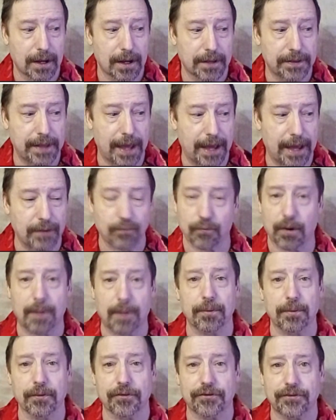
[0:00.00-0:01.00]
then
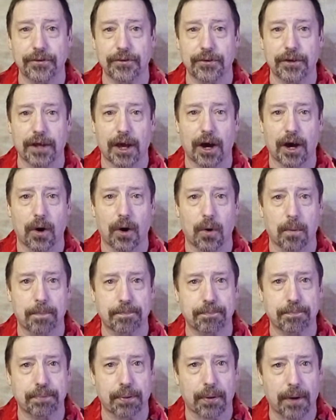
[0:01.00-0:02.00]
Rumble Studio
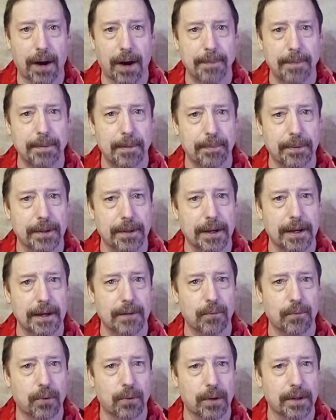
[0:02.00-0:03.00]

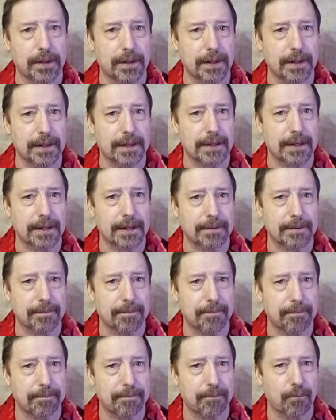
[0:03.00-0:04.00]
probably wouldn't
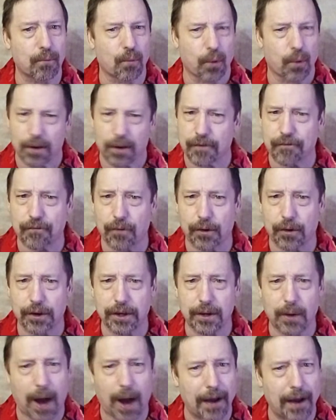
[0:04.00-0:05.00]
work for
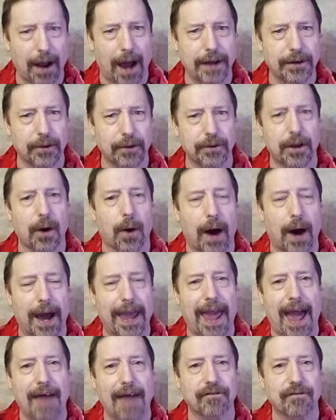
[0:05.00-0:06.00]
you. I don't know. I
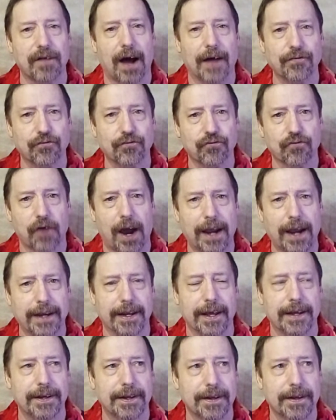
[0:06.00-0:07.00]
have not tried
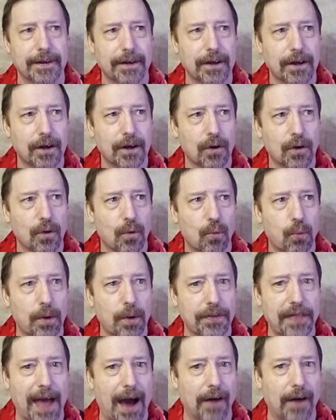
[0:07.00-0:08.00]
it
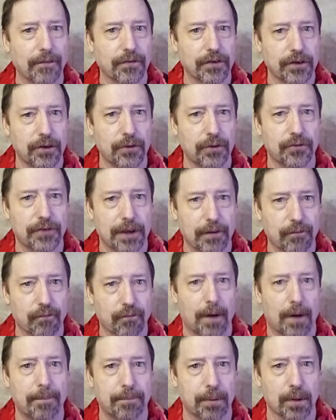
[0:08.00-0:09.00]
without using
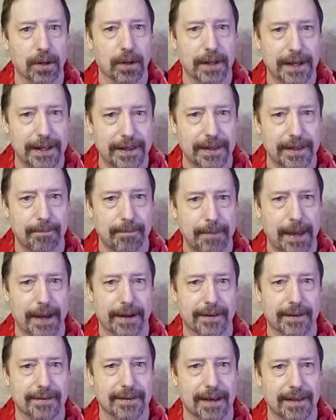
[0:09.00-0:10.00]
Rumble in the
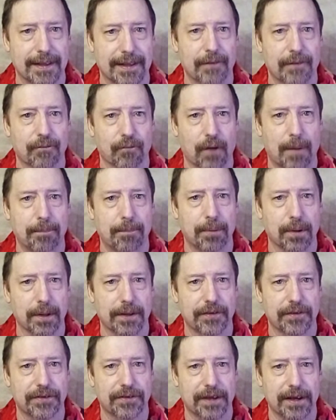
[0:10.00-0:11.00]
mix. I think Rumble
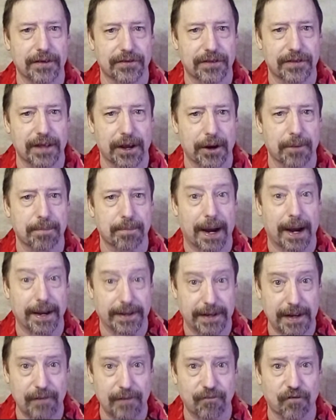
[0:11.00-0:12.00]
is there by
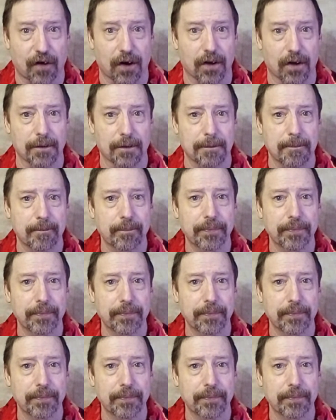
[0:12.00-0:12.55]
default,